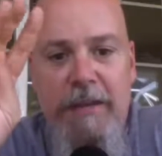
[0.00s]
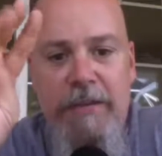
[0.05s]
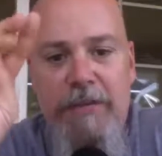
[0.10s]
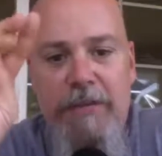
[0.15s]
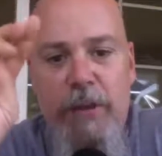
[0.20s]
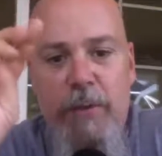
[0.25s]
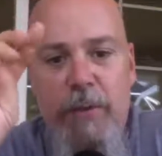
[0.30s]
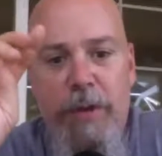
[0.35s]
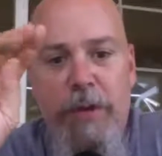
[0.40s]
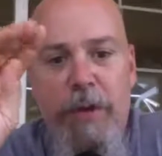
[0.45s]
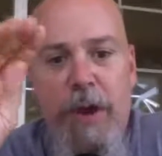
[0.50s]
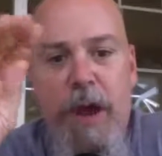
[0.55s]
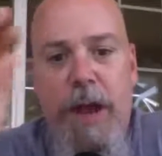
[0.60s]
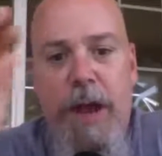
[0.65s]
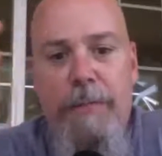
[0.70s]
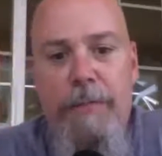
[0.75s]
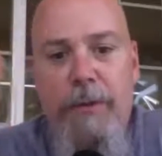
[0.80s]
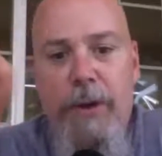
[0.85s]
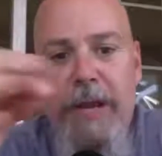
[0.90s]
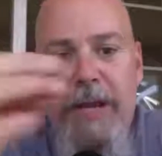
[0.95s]
And so when
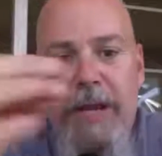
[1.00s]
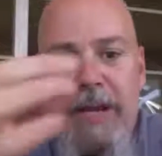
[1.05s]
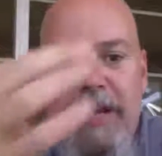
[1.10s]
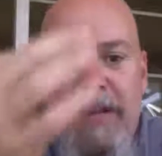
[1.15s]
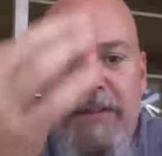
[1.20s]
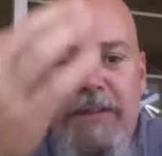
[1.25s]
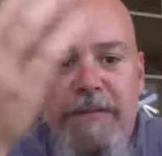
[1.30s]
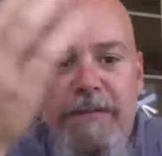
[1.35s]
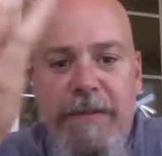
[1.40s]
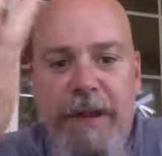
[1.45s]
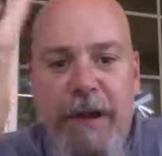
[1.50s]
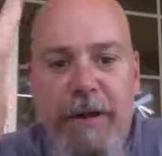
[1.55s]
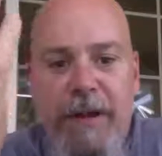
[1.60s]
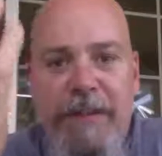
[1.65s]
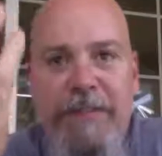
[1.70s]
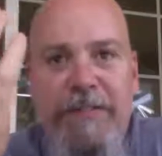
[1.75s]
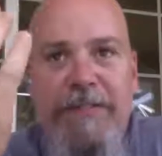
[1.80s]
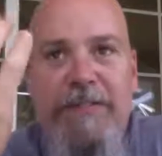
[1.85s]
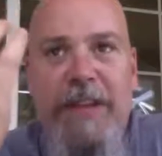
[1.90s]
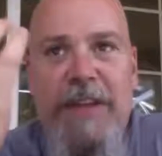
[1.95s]
you're operating in the
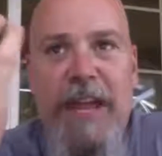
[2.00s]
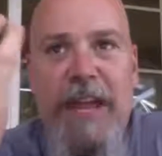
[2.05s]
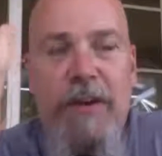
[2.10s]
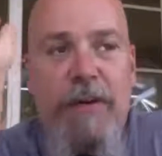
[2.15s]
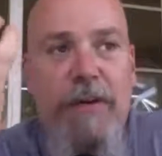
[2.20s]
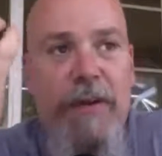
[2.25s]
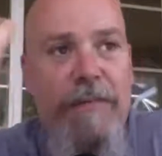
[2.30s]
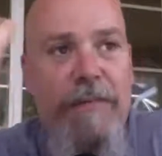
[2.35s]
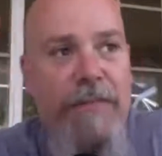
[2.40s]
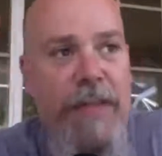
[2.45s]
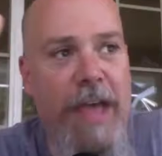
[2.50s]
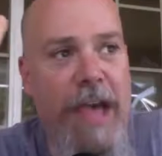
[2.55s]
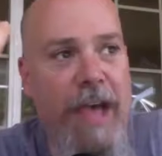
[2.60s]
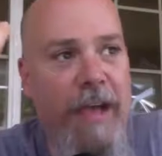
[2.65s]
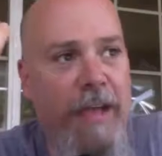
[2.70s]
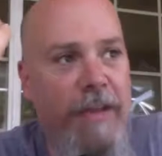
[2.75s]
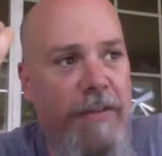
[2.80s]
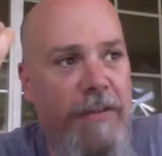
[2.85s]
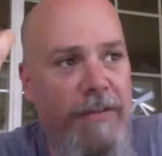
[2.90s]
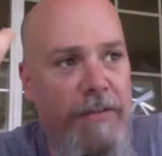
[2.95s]
very center of
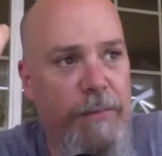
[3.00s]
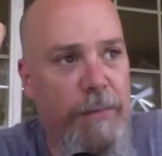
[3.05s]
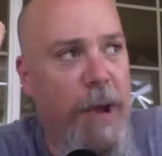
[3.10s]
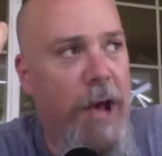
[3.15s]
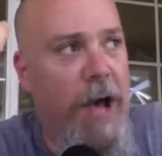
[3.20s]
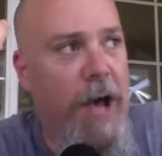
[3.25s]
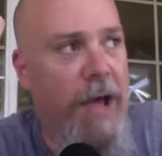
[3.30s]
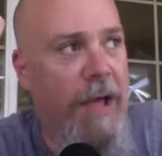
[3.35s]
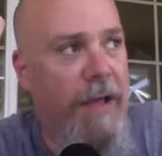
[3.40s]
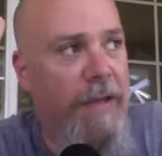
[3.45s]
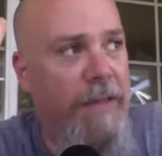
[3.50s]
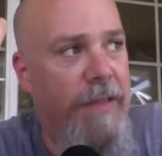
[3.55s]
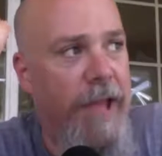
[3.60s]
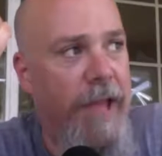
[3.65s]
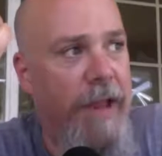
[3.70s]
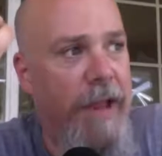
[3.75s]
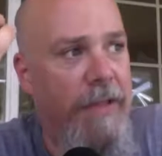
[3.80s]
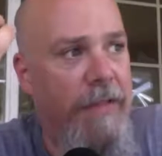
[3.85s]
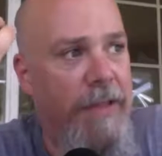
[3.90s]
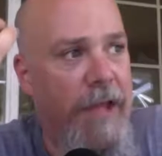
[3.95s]
that spot,
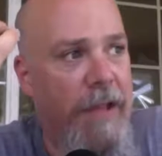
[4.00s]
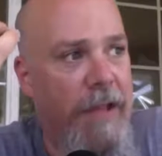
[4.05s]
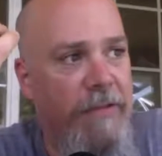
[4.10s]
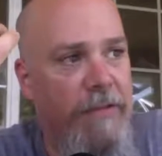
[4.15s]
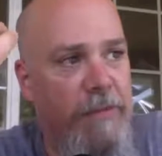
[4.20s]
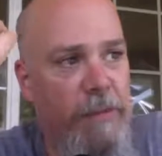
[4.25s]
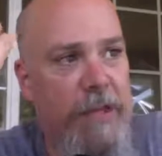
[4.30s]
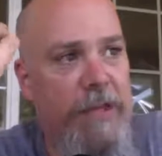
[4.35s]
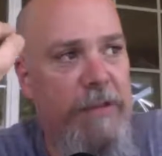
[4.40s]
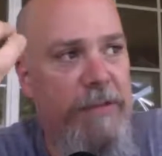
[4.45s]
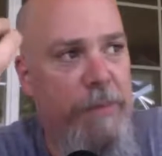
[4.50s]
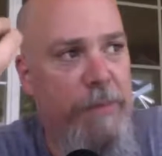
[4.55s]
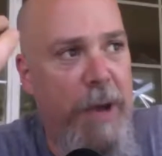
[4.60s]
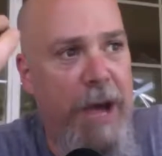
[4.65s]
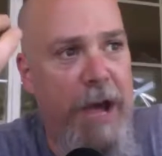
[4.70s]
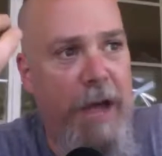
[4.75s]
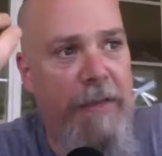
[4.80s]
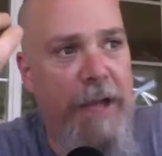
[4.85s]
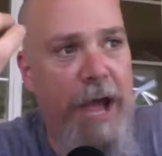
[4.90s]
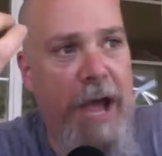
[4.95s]
that that sweet
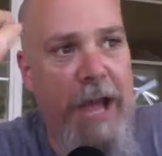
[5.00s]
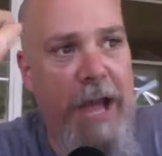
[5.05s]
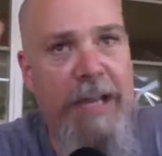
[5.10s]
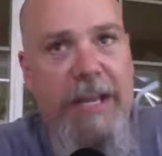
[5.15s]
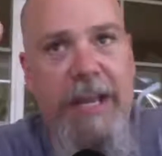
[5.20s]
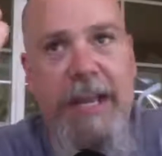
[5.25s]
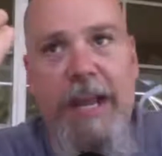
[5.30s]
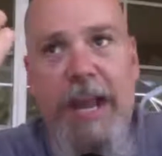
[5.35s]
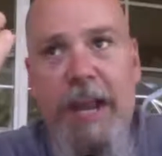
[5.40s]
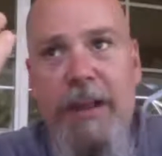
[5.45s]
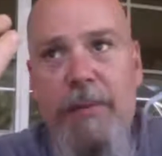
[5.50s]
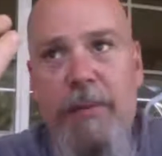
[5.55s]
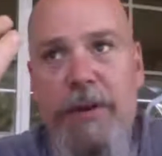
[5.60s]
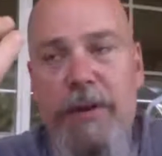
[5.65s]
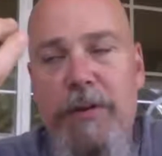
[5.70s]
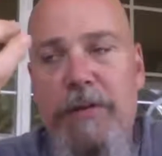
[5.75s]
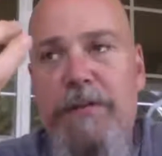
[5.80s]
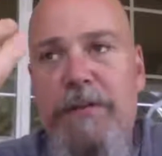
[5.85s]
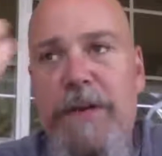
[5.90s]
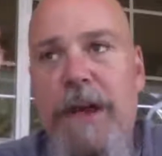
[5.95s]
spot, the ikigai,
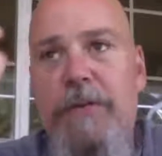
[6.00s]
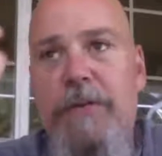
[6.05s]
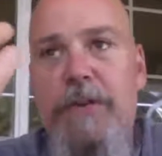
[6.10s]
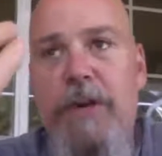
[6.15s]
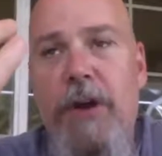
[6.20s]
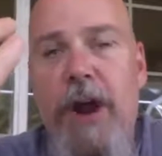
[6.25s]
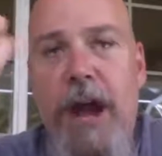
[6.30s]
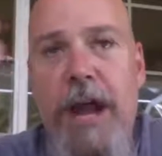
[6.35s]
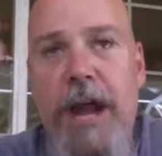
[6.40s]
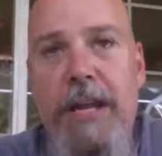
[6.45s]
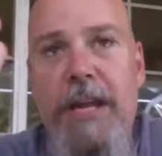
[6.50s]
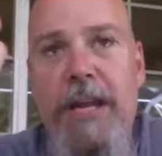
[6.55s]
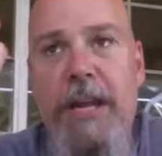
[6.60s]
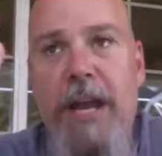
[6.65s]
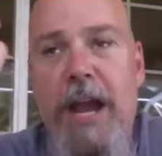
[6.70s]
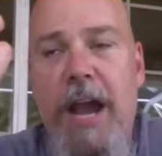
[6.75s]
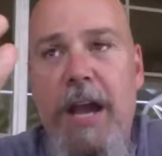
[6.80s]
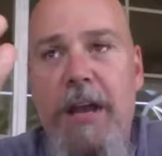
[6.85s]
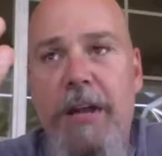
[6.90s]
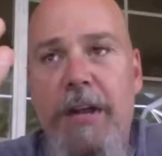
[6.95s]
when you found your
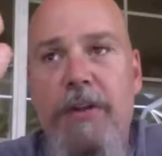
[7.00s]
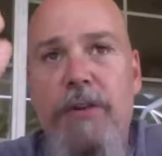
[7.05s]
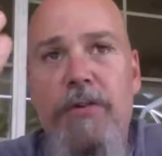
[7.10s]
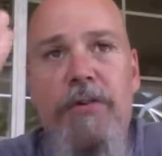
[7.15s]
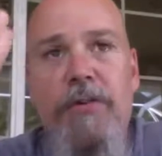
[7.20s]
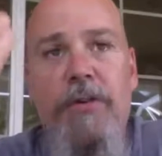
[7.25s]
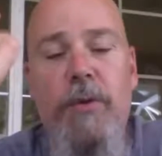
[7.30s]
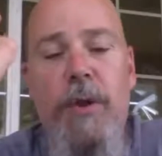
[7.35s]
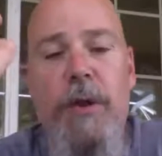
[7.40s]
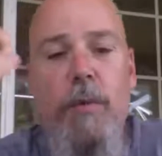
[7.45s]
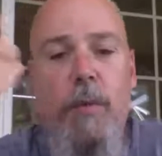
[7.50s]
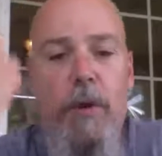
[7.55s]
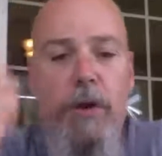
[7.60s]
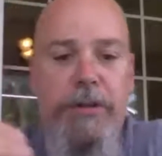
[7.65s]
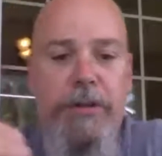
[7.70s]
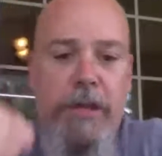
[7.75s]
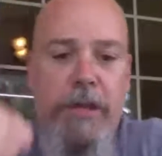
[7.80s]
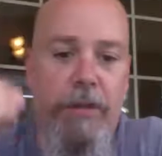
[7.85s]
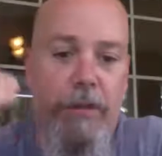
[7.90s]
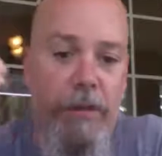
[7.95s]
ikigai and you're doing
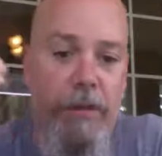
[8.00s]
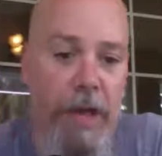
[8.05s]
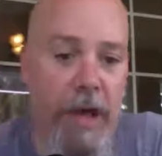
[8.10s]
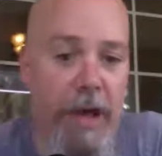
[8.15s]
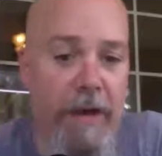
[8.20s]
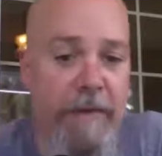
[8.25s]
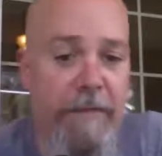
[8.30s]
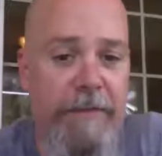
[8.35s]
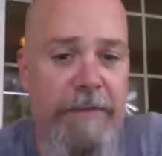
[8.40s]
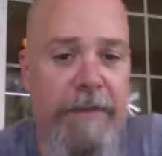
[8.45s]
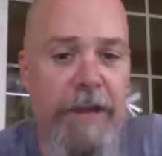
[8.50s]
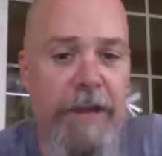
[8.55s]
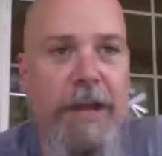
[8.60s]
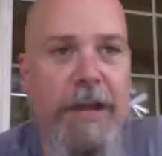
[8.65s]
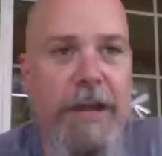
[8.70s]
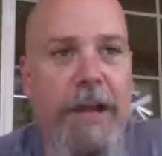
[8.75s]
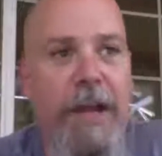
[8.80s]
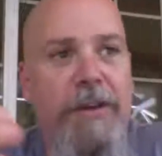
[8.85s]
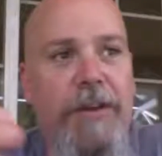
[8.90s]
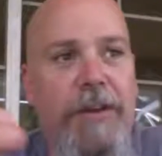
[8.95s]
work that you love
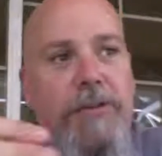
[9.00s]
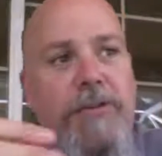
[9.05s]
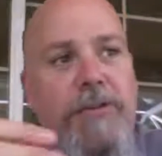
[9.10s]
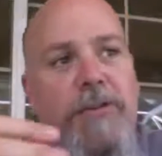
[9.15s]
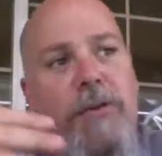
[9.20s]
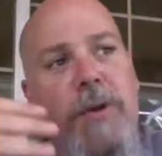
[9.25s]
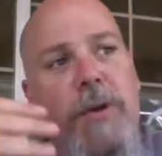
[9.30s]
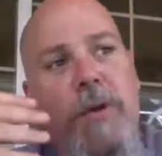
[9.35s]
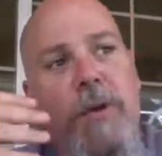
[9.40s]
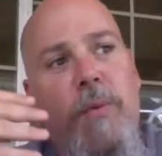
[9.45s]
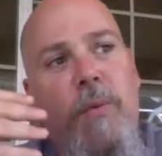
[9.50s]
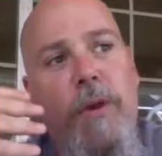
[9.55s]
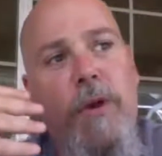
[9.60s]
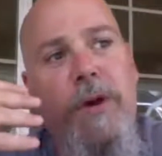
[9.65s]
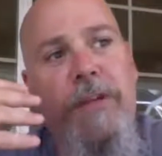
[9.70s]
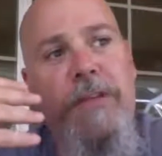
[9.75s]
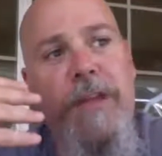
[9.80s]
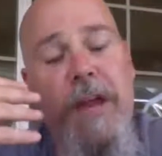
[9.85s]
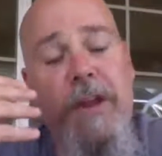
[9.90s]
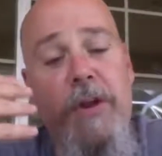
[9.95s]
and you're doing
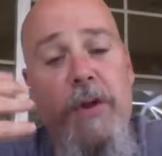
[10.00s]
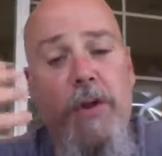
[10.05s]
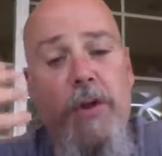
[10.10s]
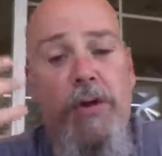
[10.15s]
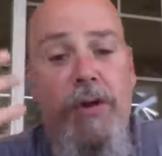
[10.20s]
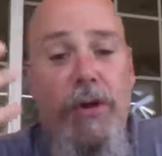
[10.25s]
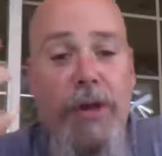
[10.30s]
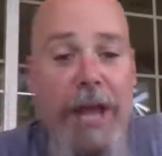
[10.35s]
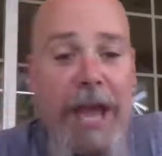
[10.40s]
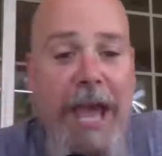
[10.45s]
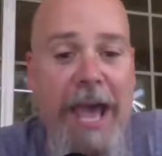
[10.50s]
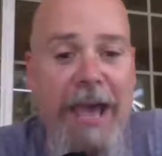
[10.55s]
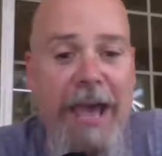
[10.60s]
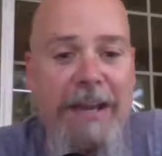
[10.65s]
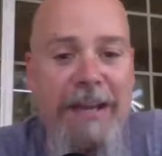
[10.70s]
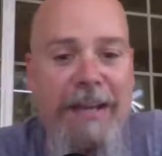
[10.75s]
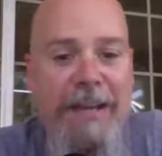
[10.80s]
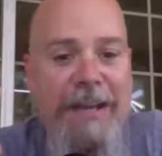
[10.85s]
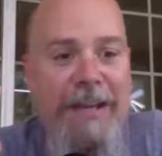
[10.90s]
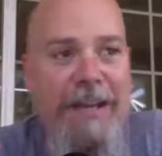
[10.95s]
work that you're good
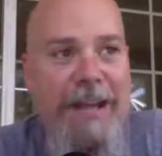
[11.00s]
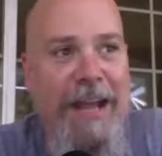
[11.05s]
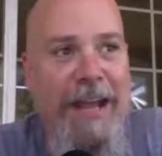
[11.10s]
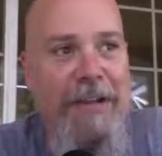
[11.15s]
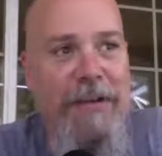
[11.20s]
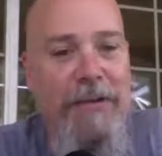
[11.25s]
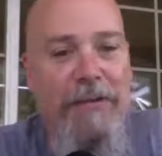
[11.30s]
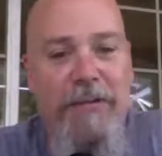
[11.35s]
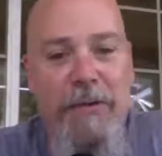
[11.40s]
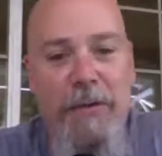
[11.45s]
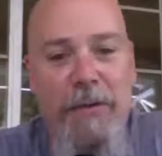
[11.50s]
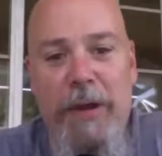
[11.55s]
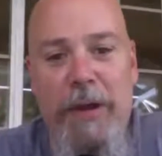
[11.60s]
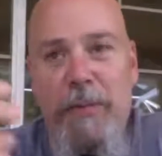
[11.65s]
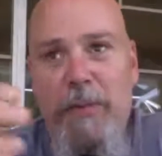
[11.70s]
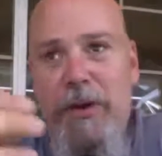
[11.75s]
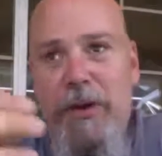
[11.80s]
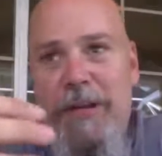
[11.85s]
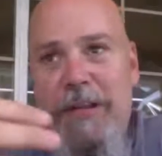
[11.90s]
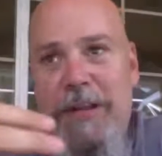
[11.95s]
at and you're
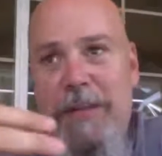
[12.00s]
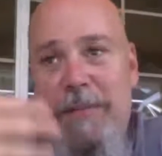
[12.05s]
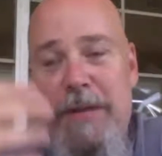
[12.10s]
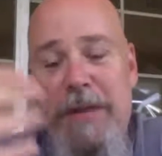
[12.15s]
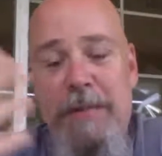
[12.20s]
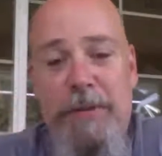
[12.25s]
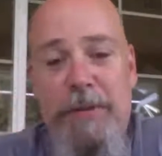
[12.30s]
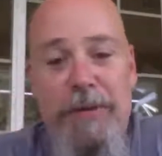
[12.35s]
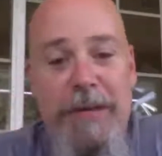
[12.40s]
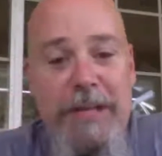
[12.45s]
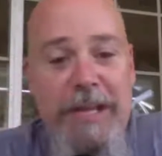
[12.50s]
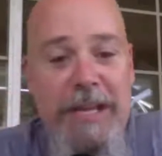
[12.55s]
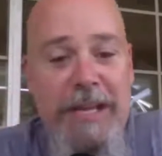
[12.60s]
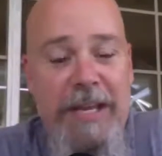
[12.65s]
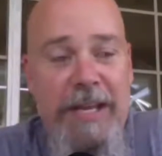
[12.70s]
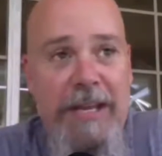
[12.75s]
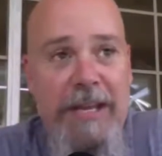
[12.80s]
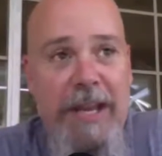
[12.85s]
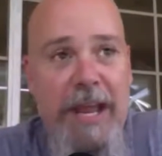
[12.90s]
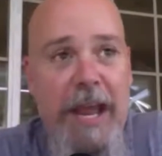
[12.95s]
doing work that people
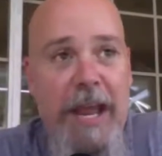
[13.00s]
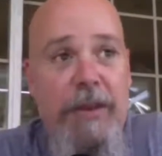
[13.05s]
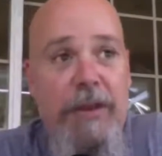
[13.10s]
need